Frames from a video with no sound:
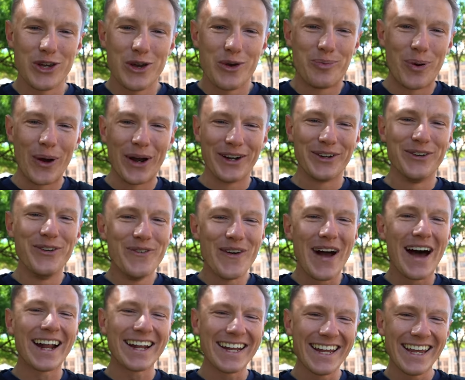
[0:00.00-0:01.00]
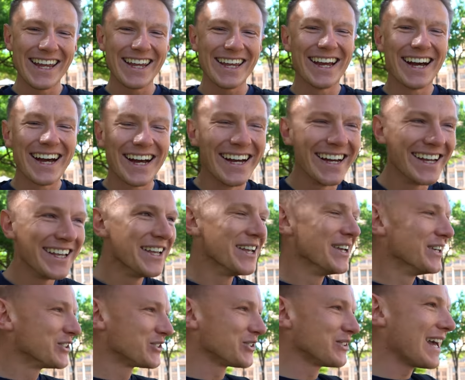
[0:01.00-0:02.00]
Uber and ran here.
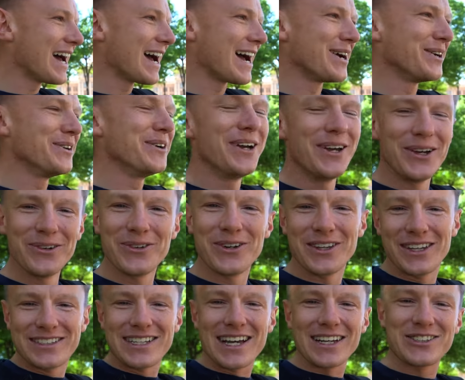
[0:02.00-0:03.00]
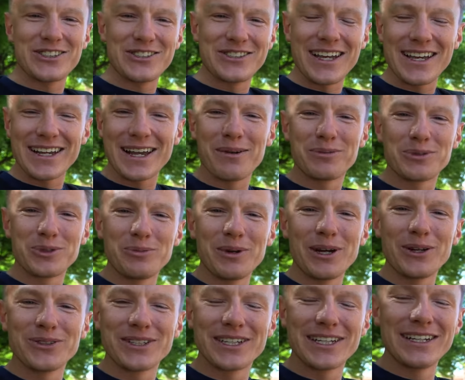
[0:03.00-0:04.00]
So now we're at the Texas State Capitol
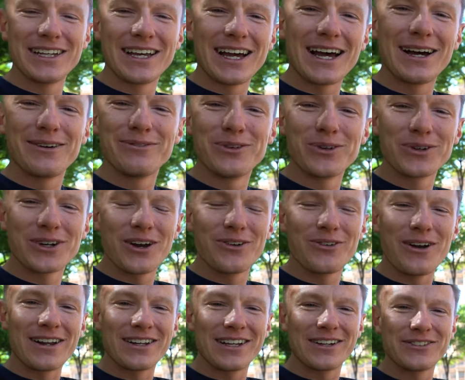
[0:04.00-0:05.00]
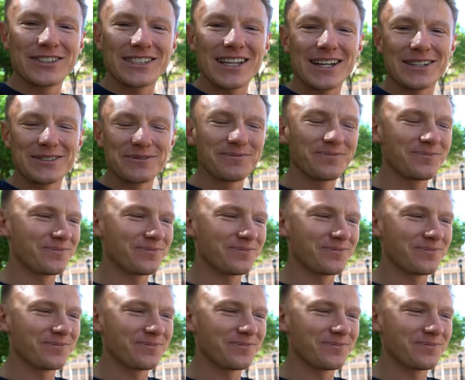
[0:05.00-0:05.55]
building and we'll go around here instead.